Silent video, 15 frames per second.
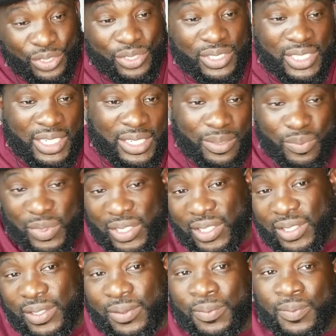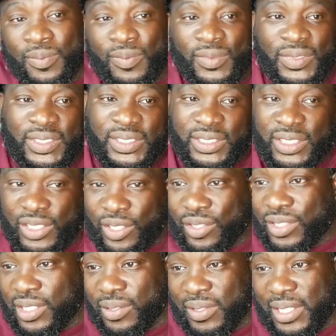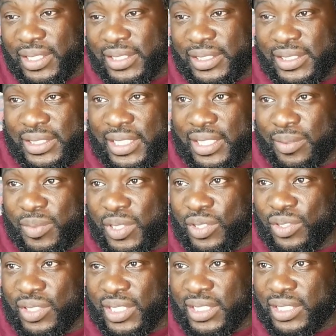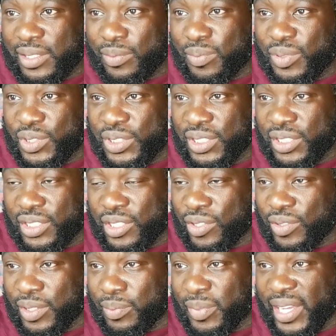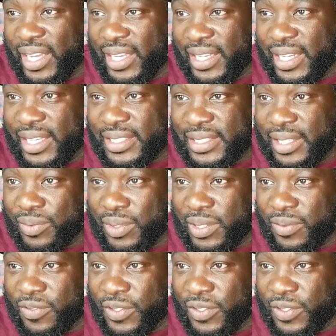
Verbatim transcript: you're telling me, your subconscious is telling me you just some sugarcoated badass that want to